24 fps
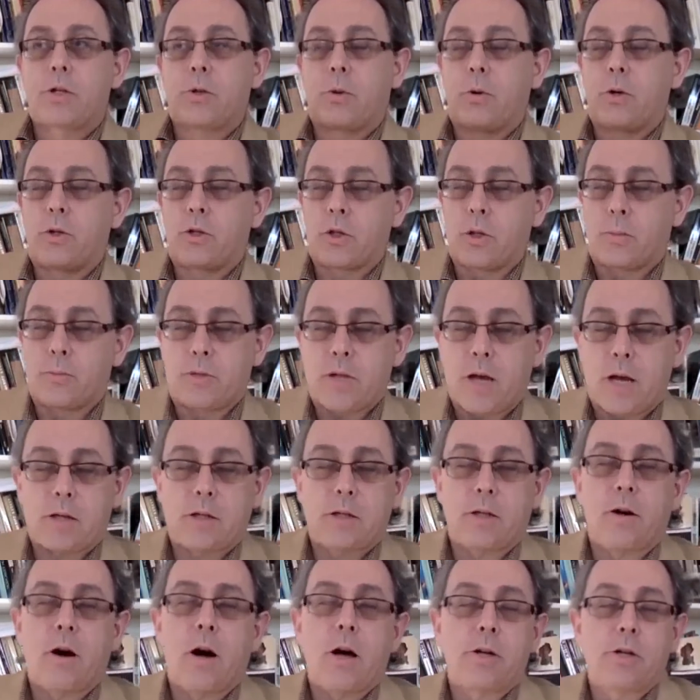towards some
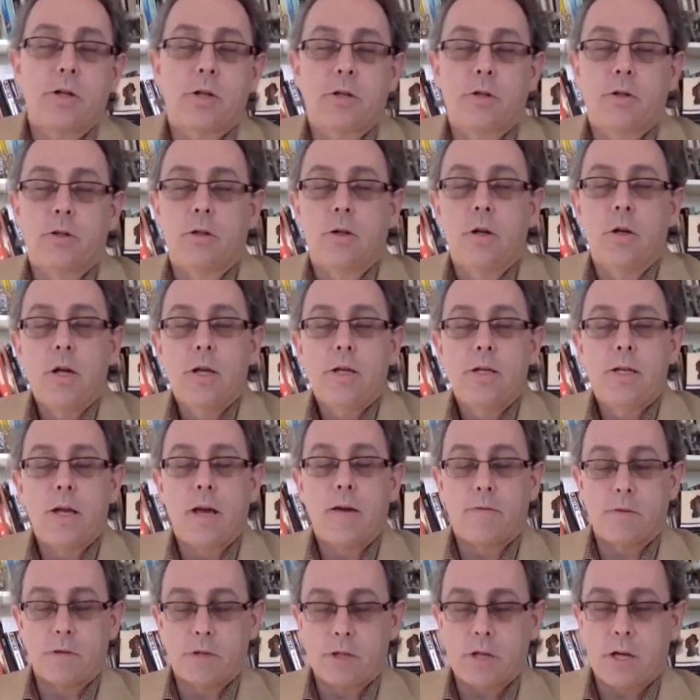technological
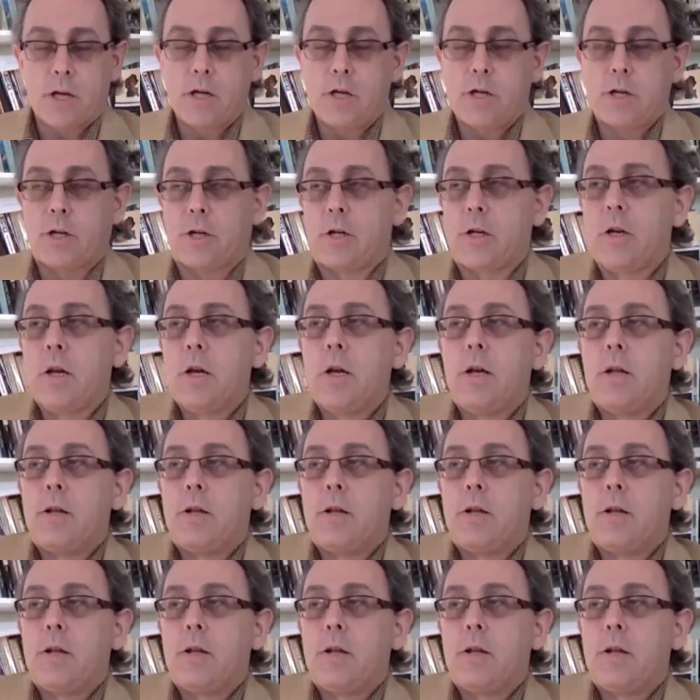devastation,